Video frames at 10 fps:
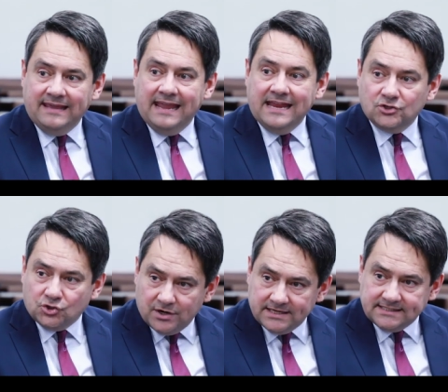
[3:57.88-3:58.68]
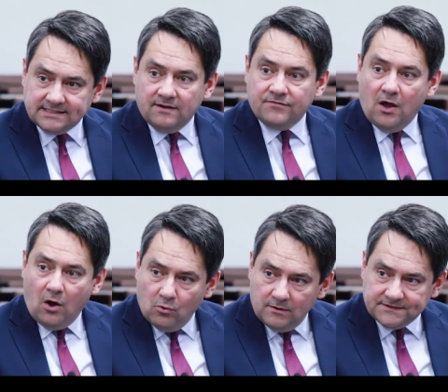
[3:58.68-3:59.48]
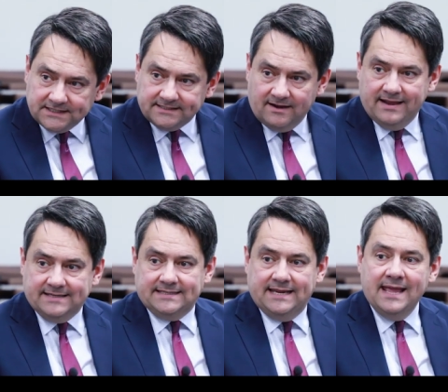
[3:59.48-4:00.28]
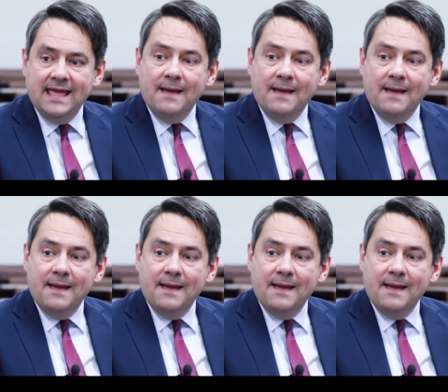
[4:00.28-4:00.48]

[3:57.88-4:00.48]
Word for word: the interests of the whole of society,